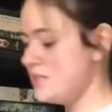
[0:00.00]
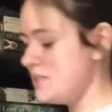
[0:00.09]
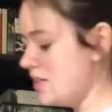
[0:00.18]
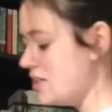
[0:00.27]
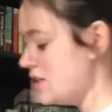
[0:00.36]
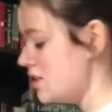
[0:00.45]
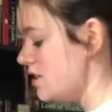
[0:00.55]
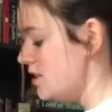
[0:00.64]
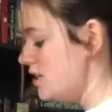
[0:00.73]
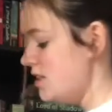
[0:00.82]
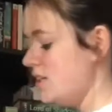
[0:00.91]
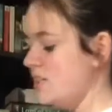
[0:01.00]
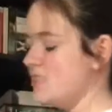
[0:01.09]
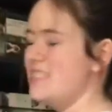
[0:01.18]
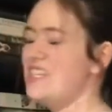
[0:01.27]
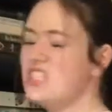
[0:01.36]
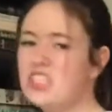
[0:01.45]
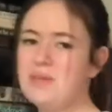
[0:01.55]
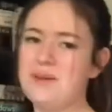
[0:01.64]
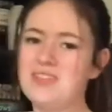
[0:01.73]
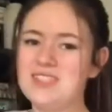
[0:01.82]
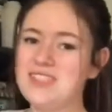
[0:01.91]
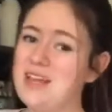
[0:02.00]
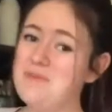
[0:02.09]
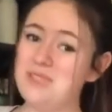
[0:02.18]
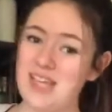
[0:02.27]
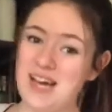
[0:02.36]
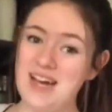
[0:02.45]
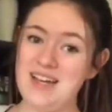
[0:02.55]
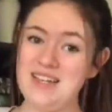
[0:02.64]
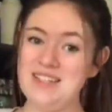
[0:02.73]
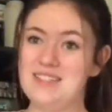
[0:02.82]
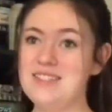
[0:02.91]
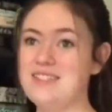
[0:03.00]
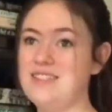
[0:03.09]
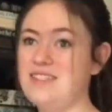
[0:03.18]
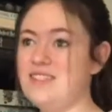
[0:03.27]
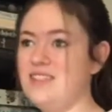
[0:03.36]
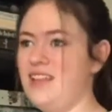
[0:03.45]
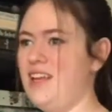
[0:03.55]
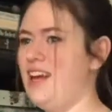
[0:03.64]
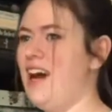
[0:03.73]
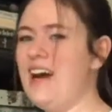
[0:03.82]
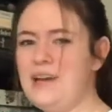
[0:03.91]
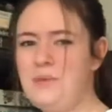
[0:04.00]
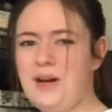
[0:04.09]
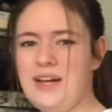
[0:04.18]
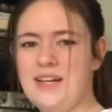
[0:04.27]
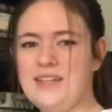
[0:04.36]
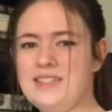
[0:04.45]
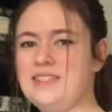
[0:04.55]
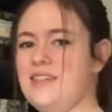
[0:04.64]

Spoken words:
that are essentially about the same size, like height-wise,